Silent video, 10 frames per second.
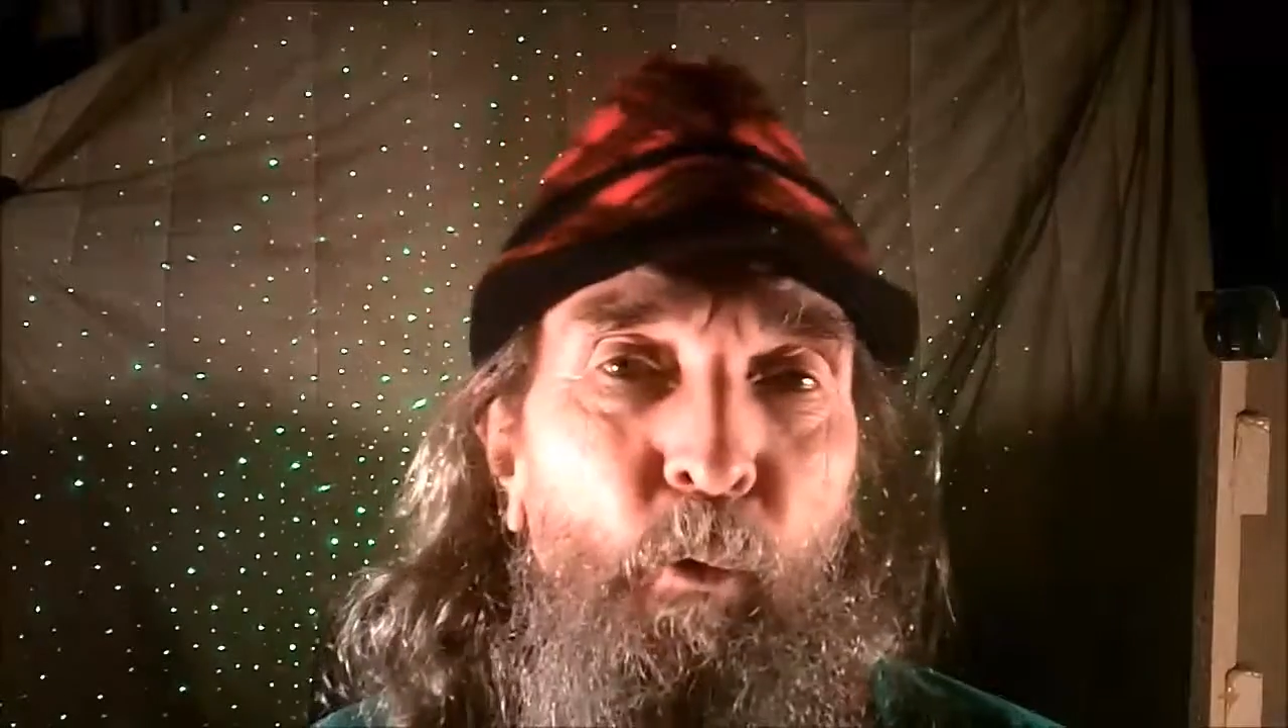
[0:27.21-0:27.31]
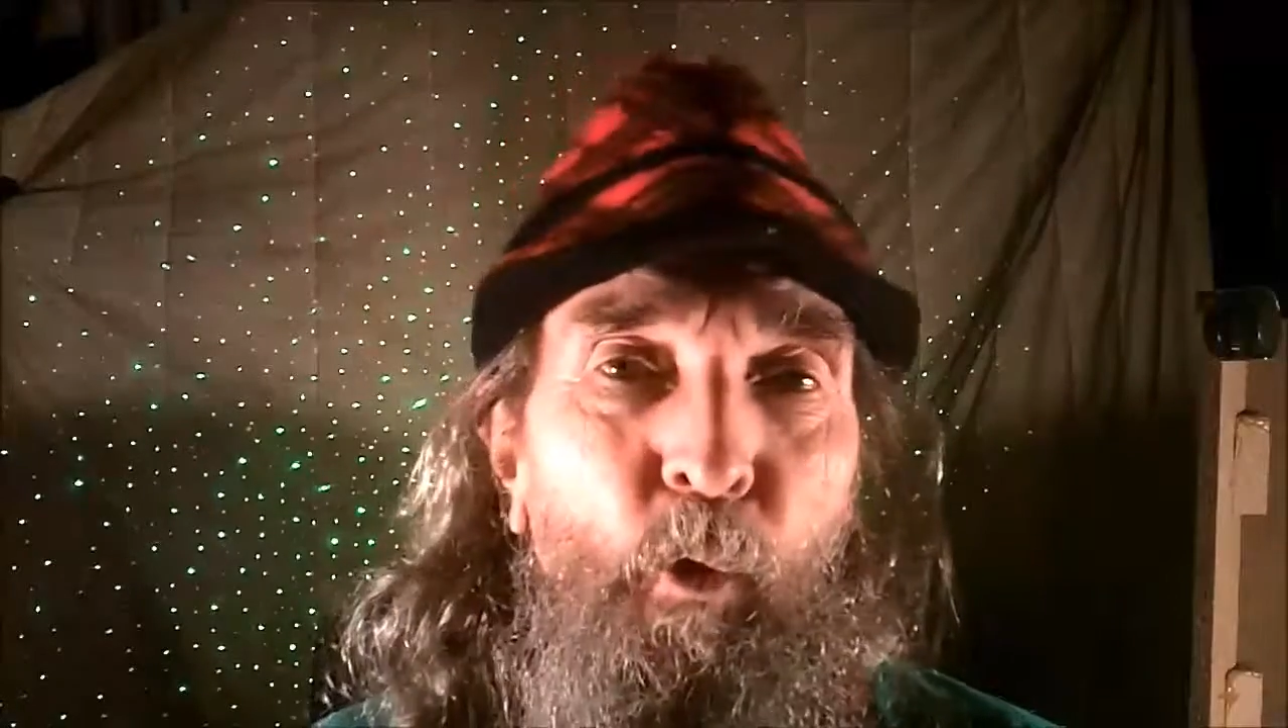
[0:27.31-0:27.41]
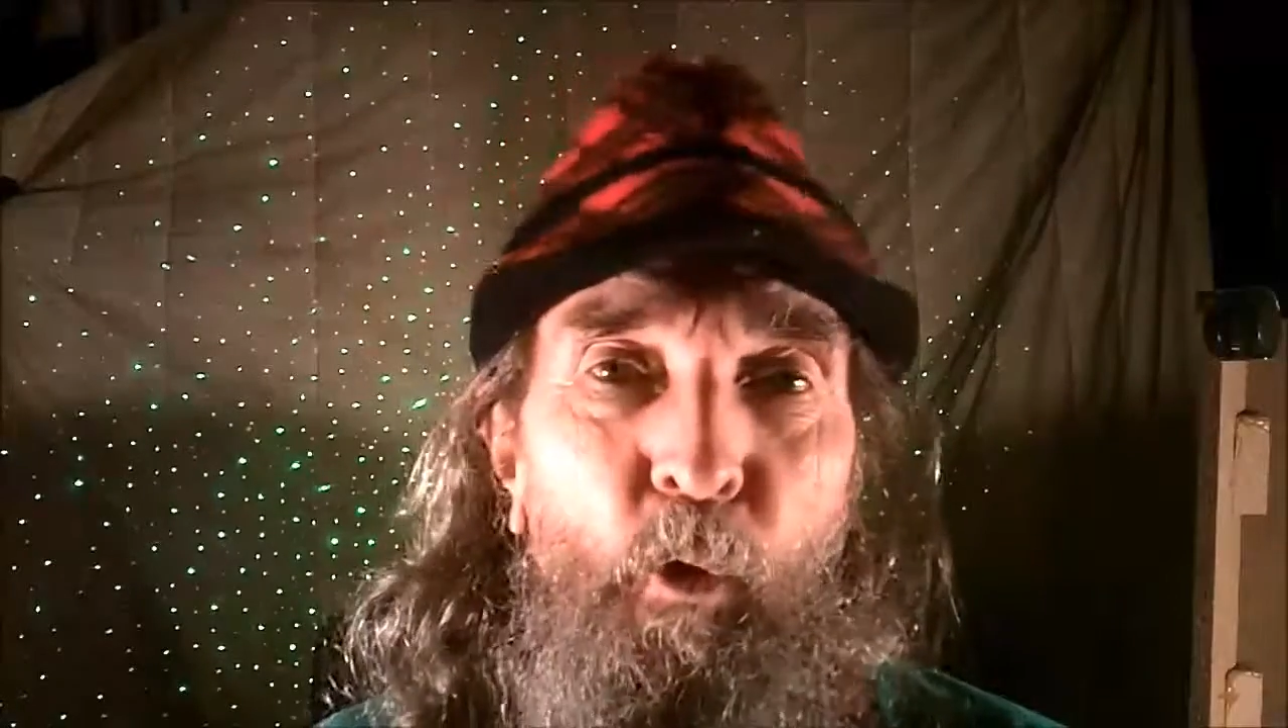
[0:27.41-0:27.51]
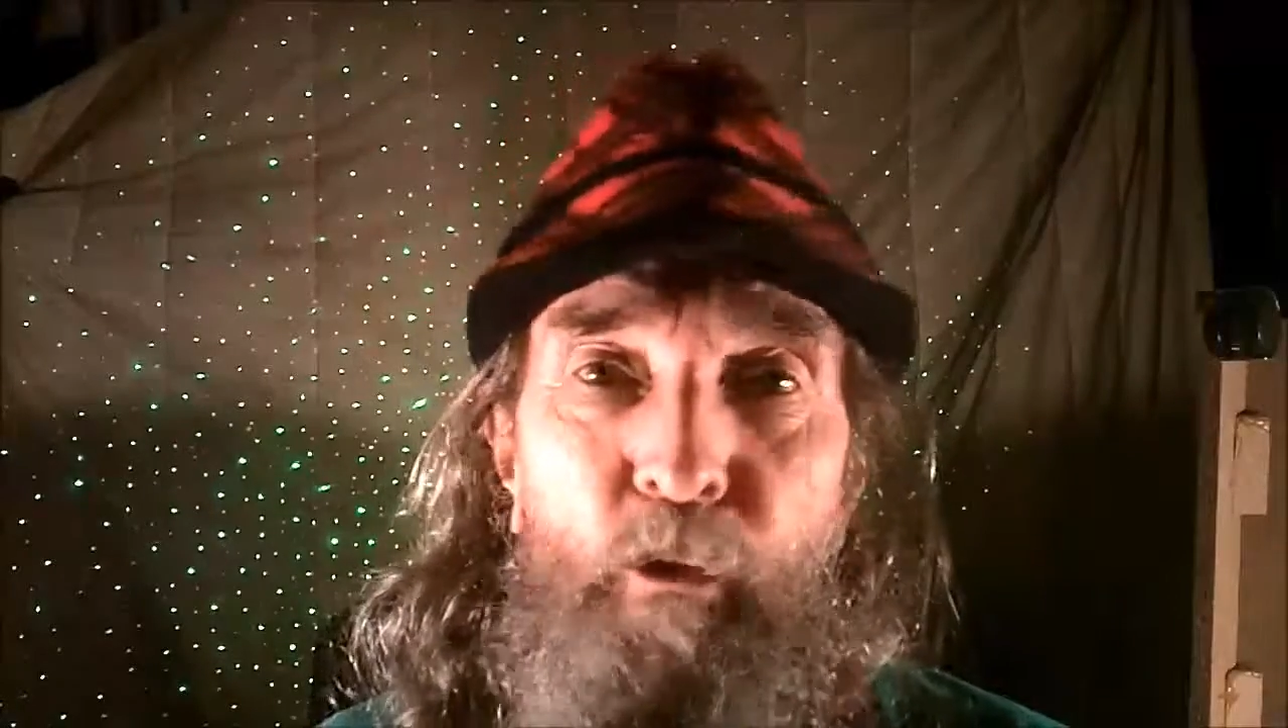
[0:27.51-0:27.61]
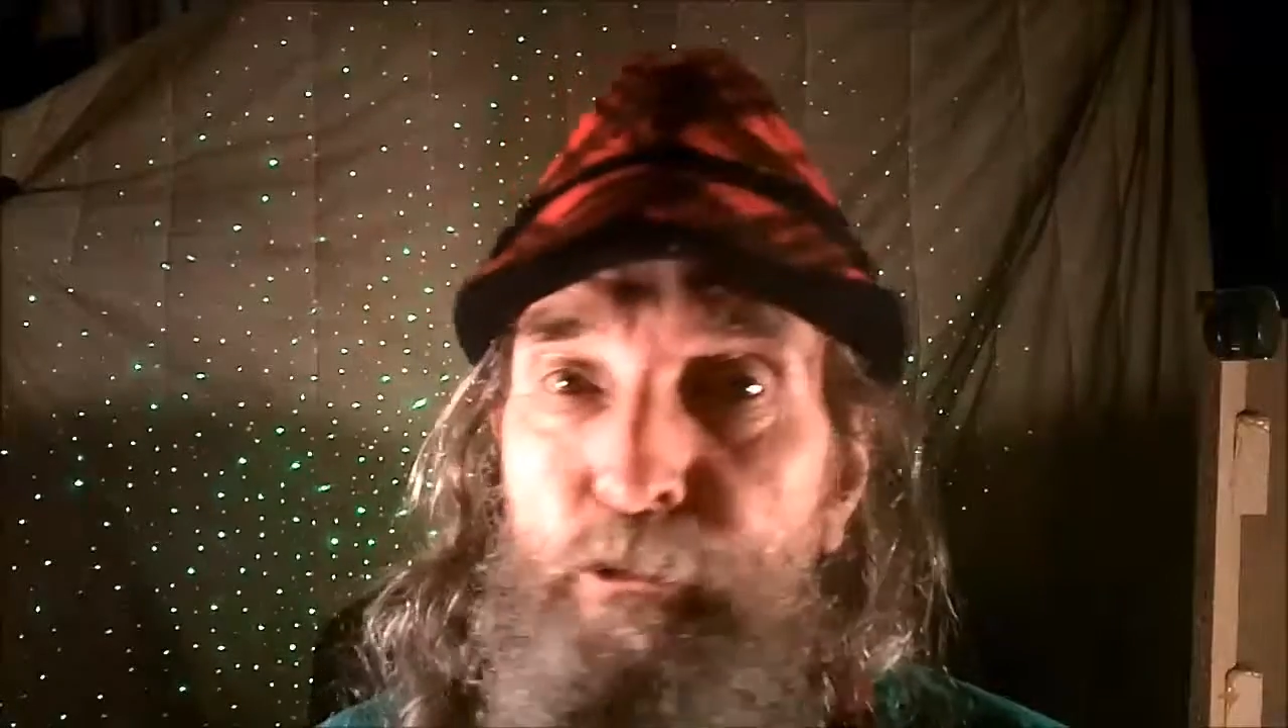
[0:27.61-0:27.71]
the
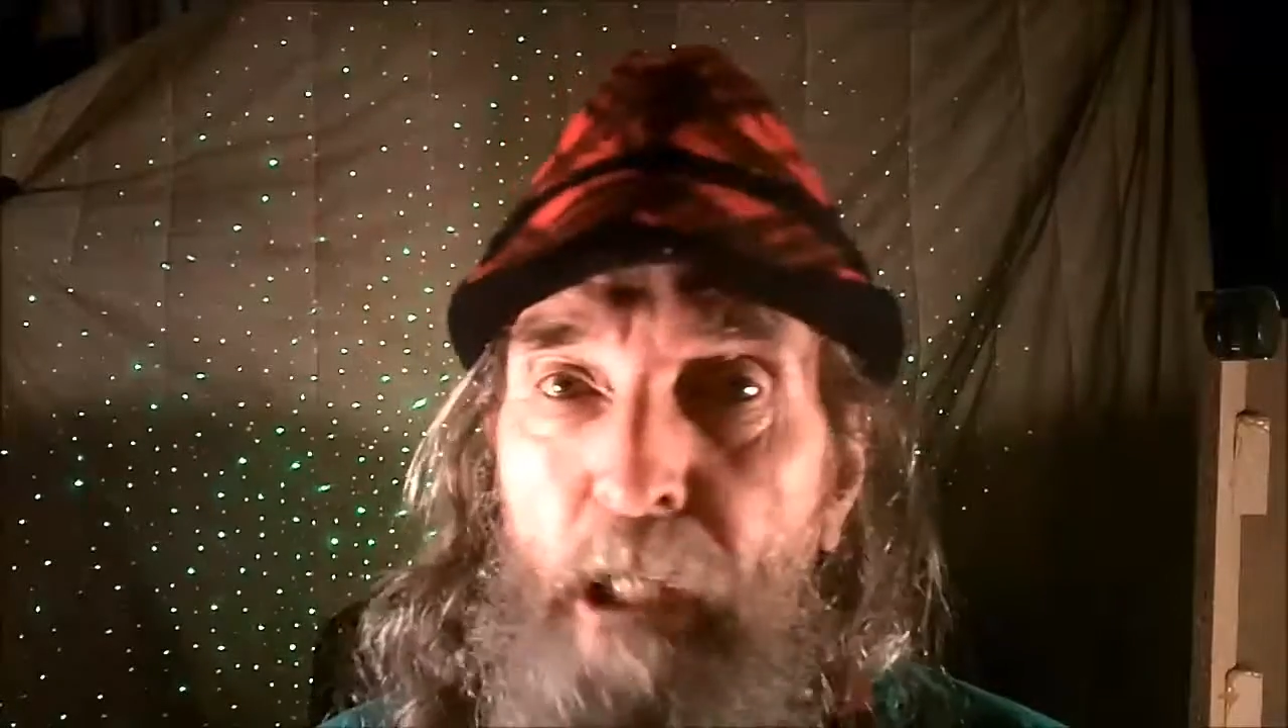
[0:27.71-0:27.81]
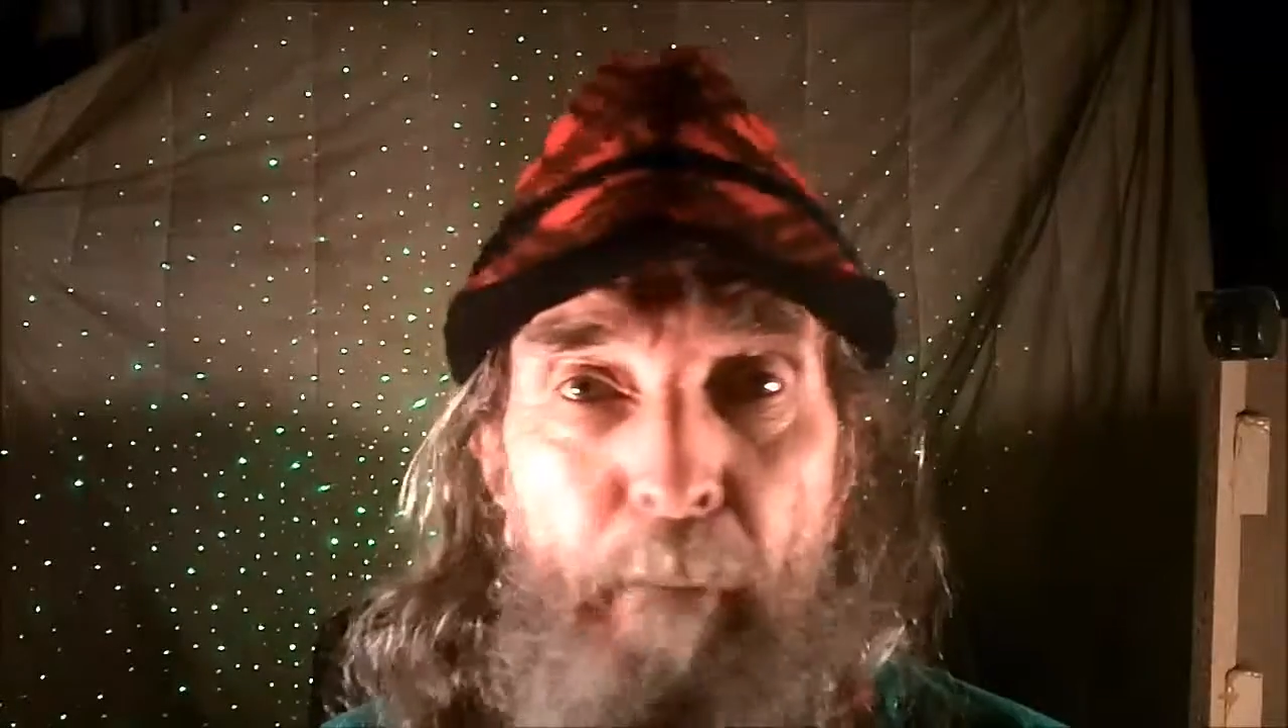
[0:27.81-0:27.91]
war.